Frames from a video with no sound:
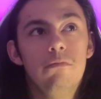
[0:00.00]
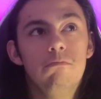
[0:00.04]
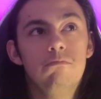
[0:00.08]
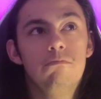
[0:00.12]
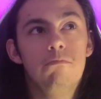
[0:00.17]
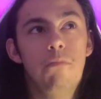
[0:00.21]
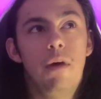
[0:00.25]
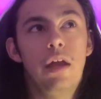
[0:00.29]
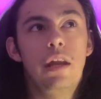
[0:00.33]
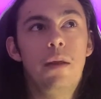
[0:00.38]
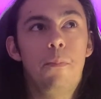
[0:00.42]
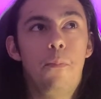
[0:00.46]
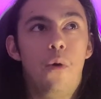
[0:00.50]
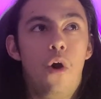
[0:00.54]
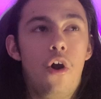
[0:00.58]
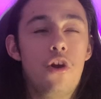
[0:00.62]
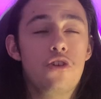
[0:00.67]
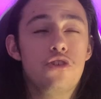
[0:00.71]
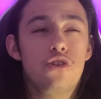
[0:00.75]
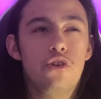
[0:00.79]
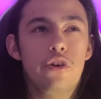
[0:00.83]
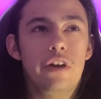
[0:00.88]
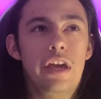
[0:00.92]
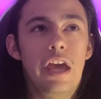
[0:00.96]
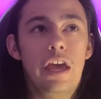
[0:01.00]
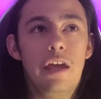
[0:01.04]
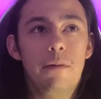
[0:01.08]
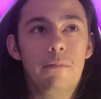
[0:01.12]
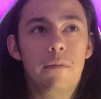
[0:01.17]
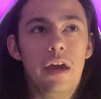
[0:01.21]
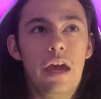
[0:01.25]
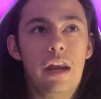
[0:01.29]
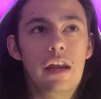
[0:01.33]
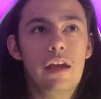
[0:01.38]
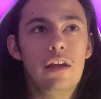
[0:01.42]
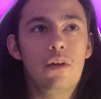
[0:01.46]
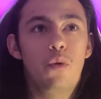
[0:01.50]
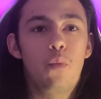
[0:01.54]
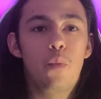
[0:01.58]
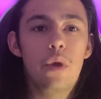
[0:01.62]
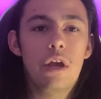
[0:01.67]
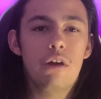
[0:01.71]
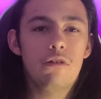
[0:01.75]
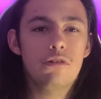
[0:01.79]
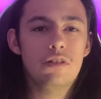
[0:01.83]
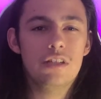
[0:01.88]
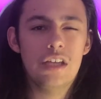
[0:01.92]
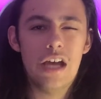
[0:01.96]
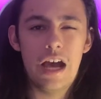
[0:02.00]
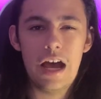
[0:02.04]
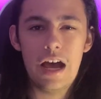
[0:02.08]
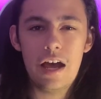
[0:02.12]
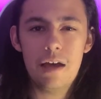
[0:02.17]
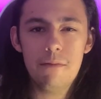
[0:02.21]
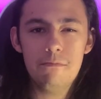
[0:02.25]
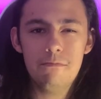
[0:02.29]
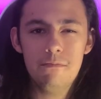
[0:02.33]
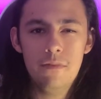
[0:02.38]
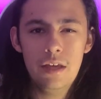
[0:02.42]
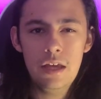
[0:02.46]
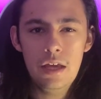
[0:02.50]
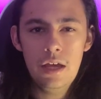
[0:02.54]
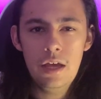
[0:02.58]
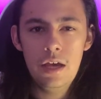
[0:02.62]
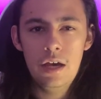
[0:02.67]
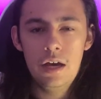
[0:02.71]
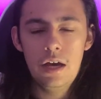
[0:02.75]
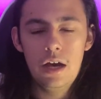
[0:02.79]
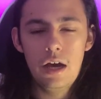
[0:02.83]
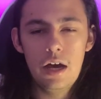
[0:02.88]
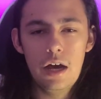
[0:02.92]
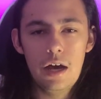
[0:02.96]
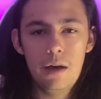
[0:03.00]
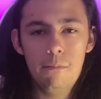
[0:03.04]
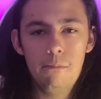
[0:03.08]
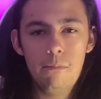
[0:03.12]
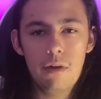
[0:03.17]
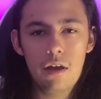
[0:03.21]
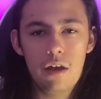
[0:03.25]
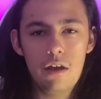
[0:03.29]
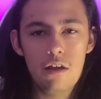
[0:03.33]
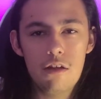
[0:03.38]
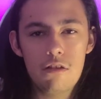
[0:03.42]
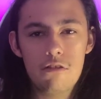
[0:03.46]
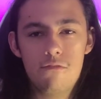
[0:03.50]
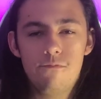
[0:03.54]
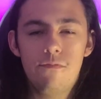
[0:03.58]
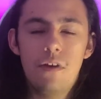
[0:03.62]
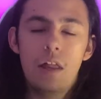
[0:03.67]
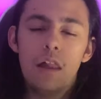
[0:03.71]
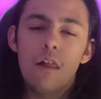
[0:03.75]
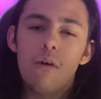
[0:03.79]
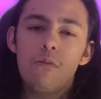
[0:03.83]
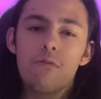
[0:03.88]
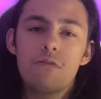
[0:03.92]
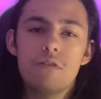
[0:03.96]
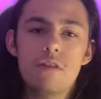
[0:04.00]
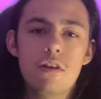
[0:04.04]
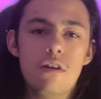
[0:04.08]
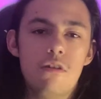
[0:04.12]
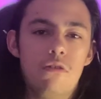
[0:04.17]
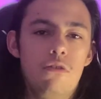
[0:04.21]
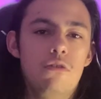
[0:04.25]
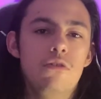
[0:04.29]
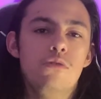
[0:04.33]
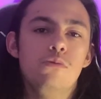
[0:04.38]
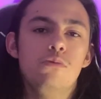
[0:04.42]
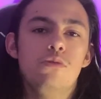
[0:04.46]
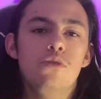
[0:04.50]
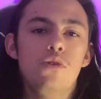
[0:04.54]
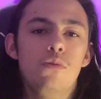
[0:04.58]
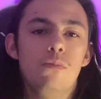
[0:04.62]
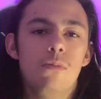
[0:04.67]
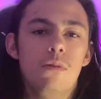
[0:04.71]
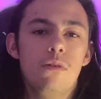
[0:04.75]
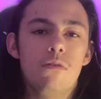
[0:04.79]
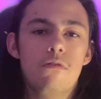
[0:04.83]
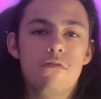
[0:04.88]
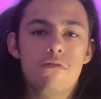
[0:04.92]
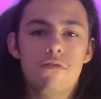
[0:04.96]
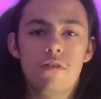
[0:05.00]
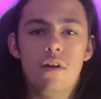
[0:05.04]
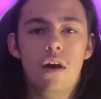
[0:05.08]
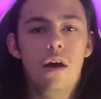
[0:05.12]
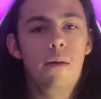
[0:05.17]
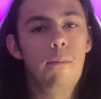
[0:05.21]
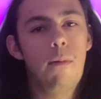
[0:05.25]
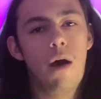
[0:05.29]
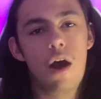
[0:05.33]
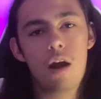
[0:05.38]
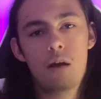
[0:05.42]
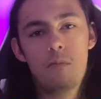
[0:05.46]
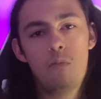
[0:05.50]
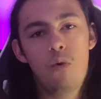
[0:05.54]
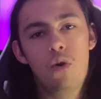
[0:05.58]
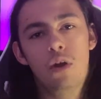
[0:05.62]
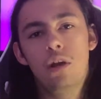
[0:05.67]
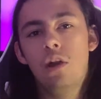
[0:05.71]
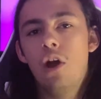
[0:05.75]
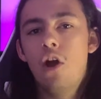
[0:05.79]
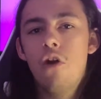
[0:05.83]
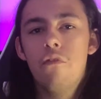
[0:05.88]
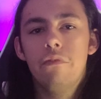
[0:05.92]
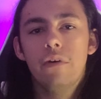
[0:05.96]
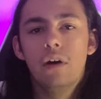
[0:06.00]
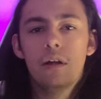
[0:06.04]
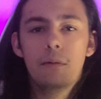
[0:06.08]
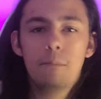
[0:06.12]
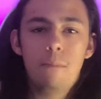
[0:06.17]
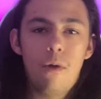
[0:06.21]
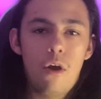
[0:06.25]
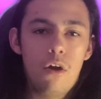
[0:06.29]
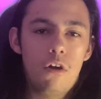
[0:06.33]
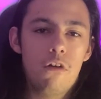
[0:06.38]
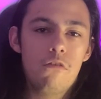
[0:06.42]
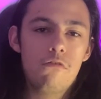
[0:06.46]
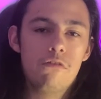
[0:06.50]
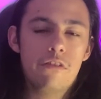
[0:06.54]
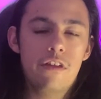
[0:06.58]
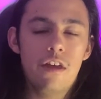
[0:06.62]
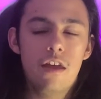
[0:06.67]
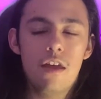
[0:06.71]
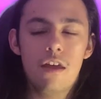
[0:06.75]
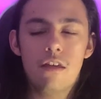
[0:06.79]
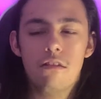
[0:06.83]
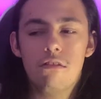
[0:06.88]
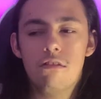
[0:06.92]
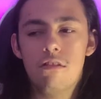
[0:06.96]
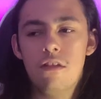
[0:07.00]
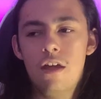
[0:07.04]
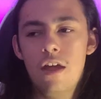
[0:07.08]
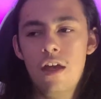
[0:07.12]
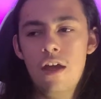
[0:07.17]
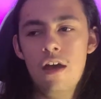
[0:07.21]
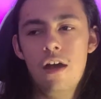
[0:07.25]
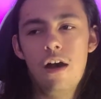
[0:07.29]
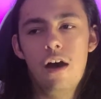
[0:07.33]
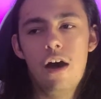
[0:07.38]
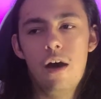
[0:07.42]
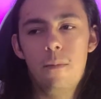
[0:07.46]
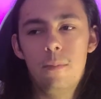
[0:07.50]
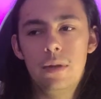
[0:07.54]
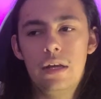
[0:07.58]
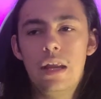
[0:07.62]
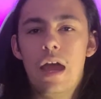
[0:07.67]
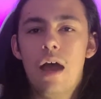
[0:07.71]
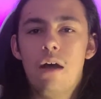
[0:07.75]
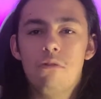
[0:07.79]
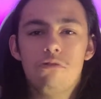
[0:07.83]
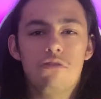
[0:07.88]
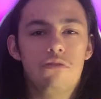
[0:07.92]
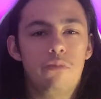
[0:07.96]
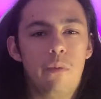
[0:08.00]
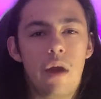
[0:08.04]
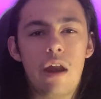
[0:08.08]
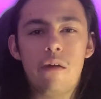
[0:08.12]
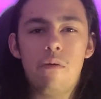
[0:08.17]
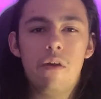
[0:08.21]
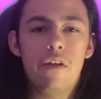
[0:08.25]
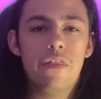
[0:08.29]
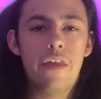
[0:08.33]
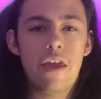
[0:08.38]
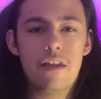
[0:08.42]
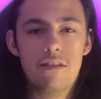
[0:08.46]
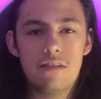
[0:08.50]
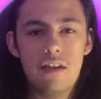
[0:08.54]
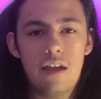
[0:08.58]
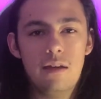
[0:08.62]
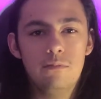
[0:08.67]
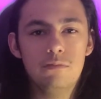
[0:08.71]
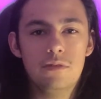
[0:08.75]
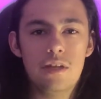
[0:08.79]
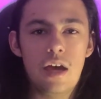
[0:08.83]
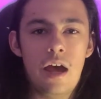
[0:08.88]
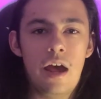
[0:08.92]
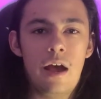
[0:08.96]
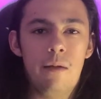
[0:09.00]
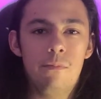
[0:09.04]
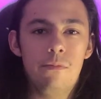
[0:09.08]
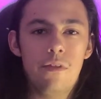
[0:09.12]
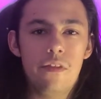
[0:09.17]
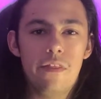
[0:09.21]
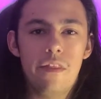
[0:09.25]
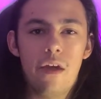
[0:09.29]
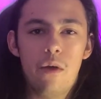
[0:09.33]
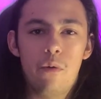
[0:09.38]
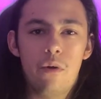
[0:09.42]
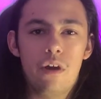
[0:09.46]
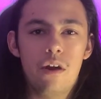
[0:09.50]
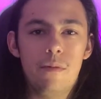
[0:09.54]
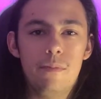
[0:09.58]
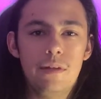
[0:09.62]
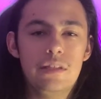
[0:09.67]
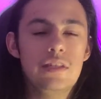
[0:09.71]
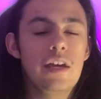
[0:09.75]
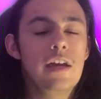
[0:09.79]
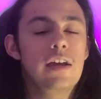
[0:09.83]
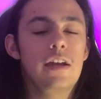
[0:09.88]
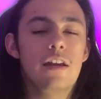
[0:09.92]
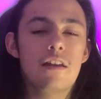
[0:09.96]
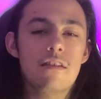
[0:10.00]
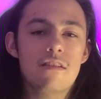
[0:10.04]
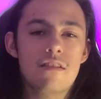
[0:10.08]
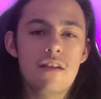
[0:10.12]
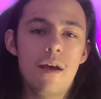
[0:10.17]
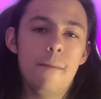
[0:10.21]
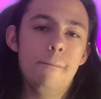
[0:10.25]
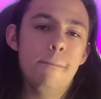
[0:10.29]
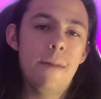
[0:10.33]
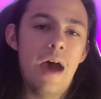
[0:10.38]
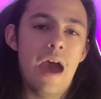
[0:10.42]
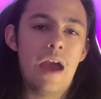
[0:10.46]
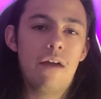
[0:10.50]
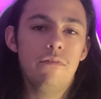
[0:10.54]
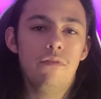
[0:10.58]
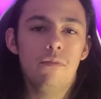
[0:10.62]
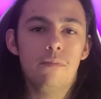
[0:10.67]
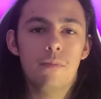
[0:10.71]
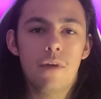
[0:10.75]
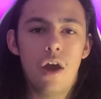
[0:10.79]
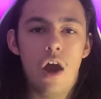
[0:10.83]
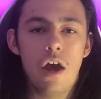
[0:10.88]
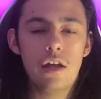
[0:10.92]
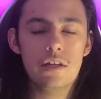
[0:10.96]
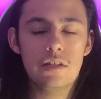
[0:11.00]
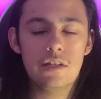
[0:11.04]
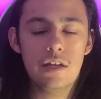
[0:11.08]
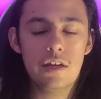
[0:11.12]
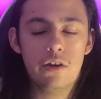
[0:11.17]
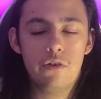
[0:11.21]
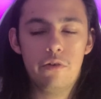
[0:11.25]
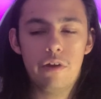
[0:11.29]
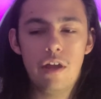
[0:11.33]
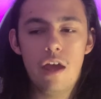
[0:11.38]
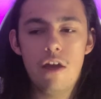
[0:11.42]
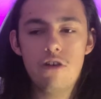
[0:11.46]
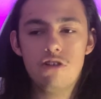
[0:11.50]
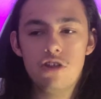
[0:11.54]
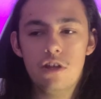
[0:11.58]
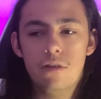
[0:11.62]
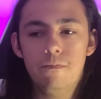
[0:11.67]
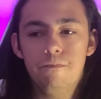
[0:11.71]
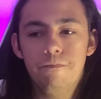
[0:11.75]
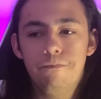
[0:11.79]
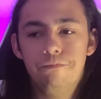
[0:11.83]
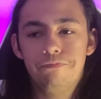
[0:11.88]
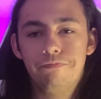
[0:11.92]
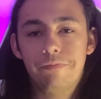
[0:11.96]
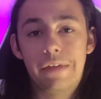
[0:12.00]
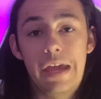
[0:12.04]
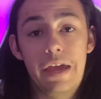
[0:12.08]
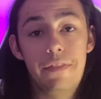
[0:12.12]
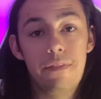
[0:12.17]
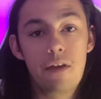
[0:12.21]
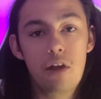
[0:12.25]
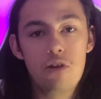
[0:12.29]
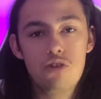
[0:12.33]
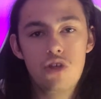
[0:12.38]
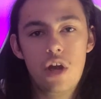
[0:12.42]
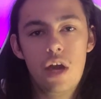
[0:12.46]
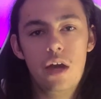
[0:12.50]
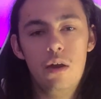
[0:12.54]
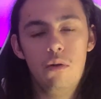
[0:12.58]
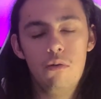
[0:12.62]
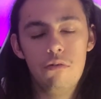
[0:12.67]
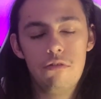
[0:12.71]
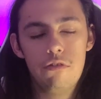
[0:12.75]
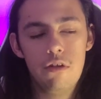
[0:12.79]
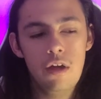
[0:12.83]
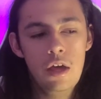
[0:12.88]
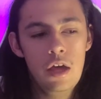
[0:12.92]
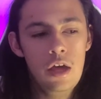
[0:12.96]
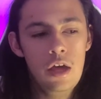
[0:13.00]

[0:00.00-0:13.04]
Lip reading: My departure came kind of at a weird time because fellow sneaker YouTubers, boterboynova and burgerskicks, announced right around that same time they were gonna be taking a step back from content creation and their channels.